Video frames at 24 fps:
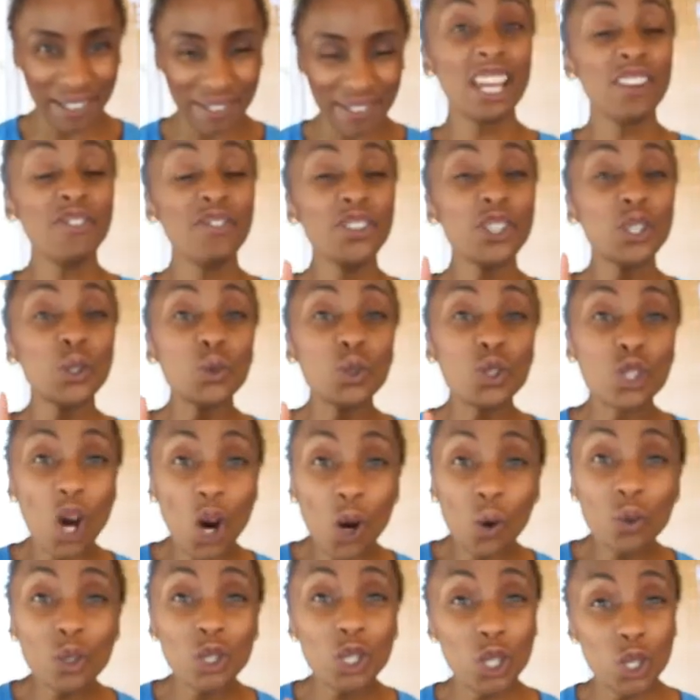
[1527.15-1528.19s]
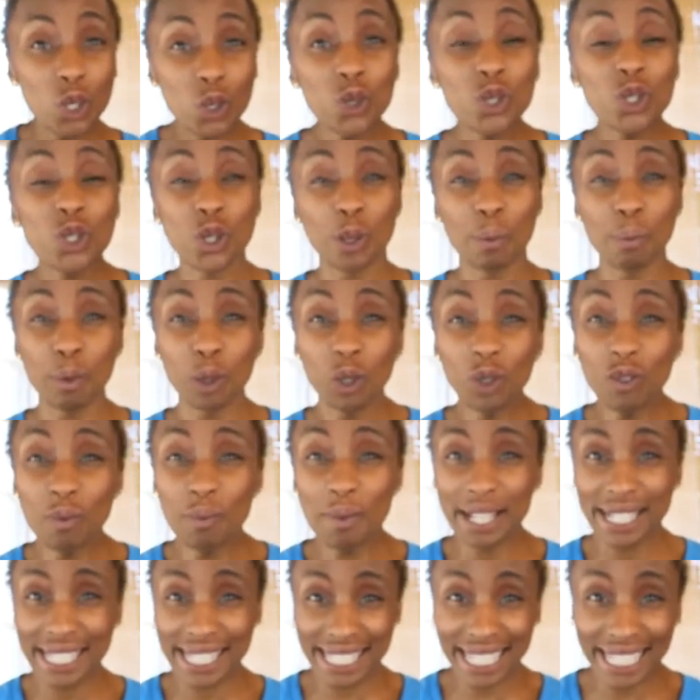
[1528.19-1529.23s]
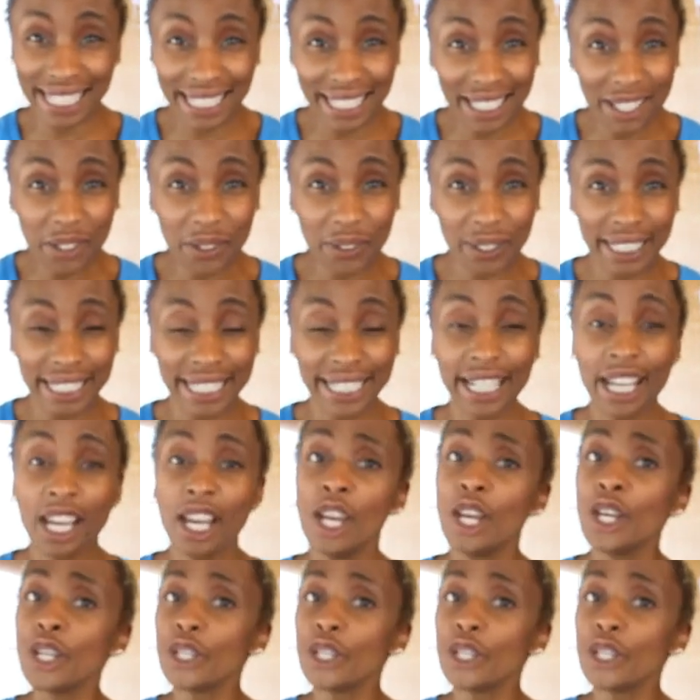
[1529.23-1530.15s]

If you don't use your movements clearly,